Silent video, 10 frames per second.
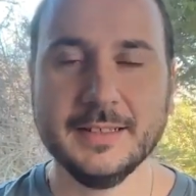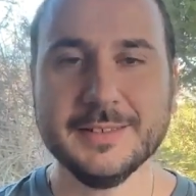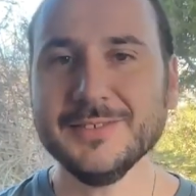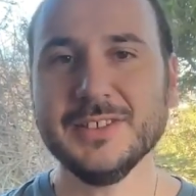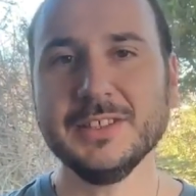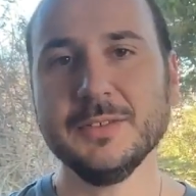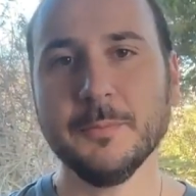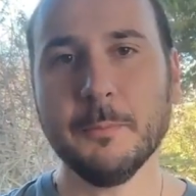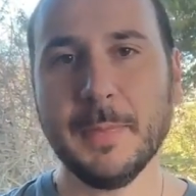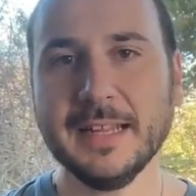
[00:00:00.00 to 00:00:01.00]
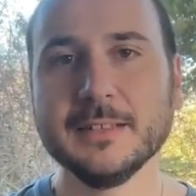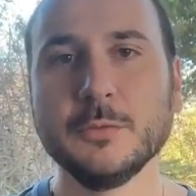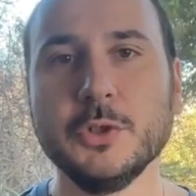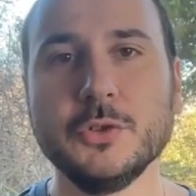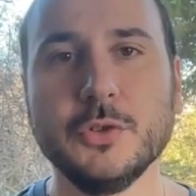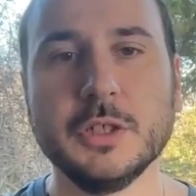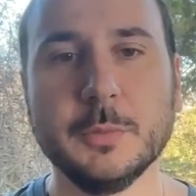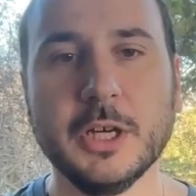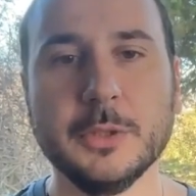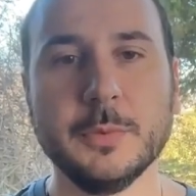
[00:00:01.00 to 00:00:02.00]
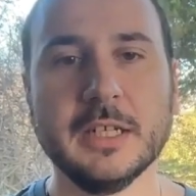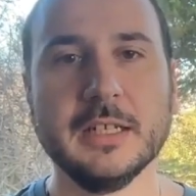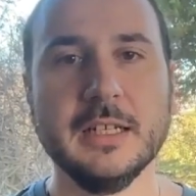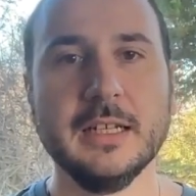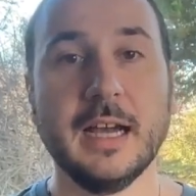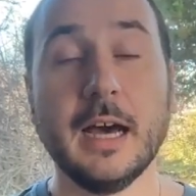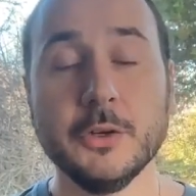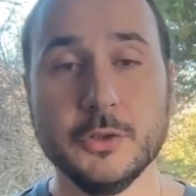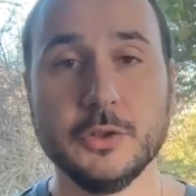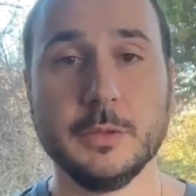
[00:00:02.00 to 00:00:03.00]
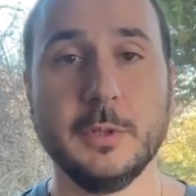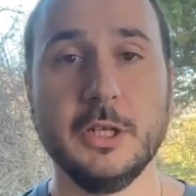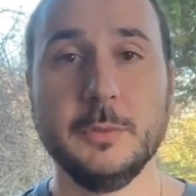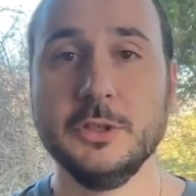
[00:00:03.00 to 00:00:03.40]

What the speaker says: It doesn't really matter what you talk about it, but how you talk about it.